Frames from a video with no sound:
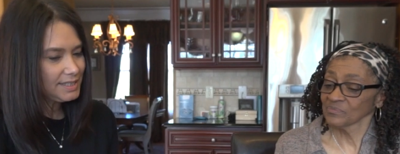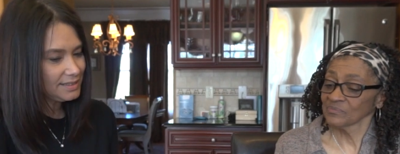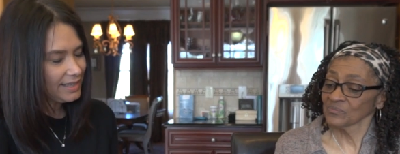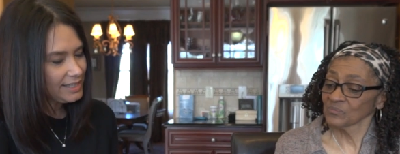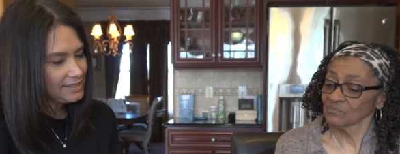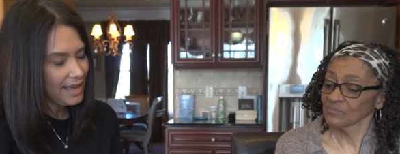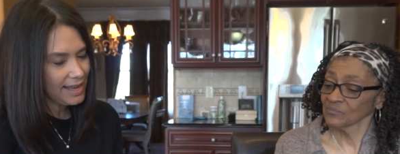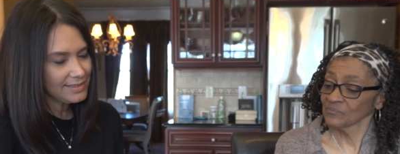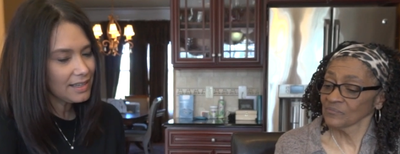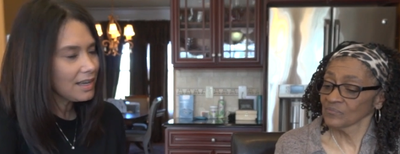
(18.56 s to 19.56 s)
Speaker 1: Just like to
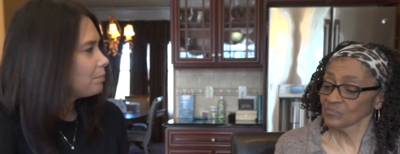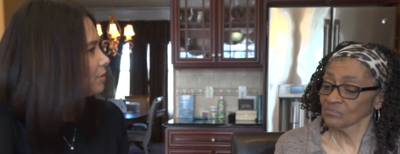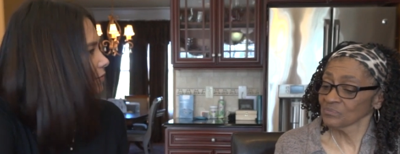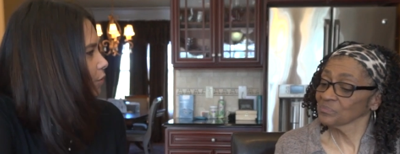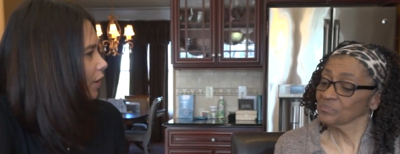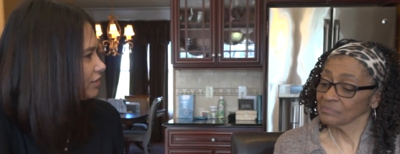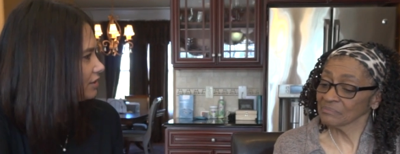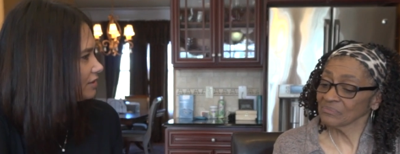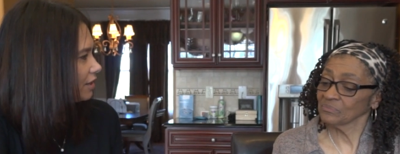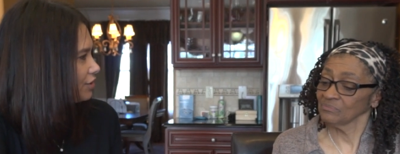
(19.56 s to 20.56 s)
ask a couple of
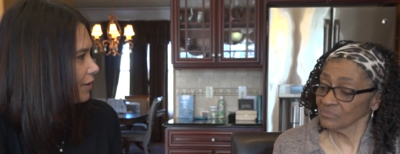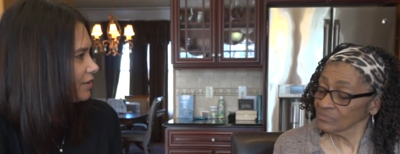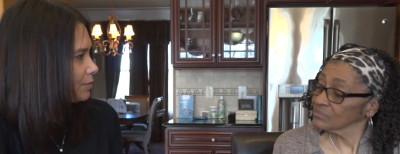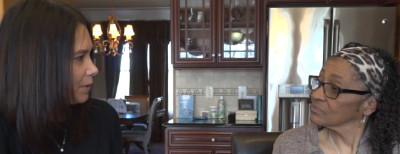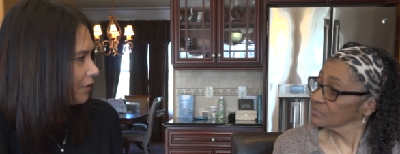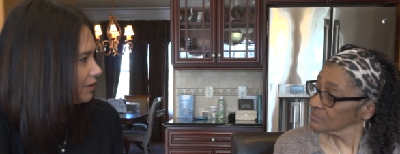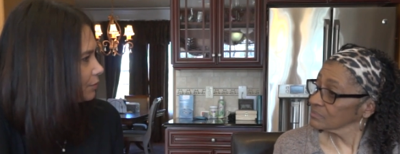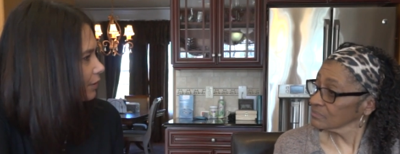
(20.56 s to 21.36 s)
questions on your experience